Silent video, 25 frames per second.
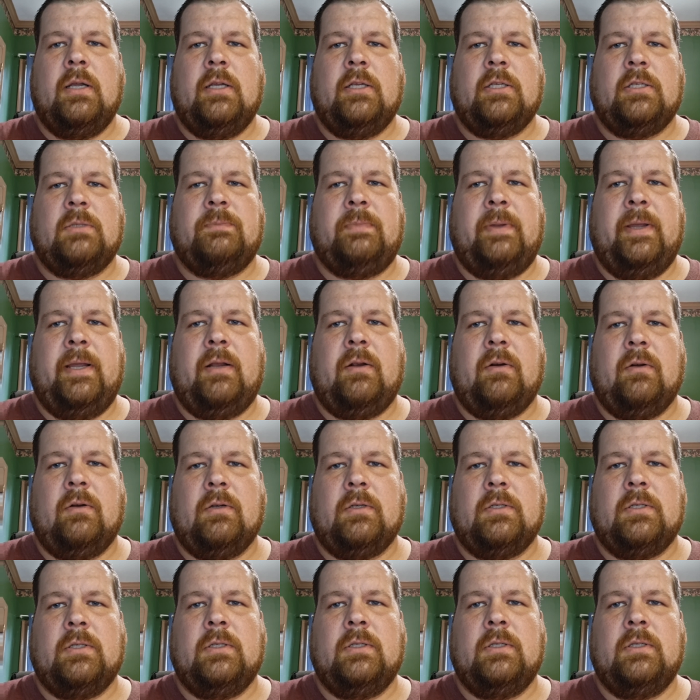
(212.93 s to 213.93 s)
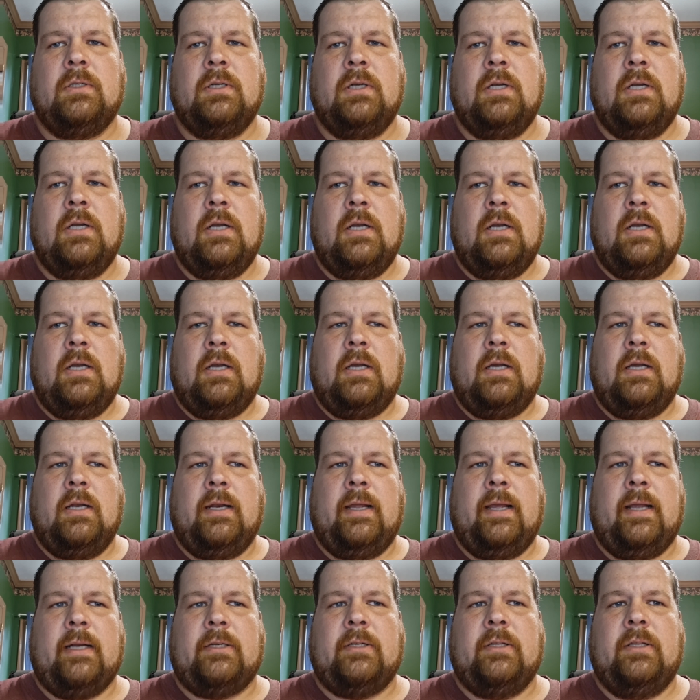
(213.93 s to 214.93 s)
and speakers
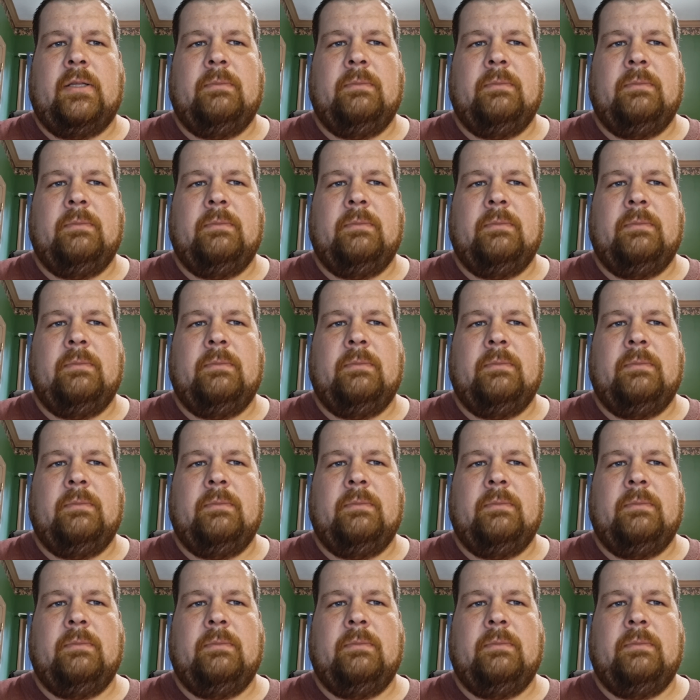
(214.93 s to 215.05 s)
connect to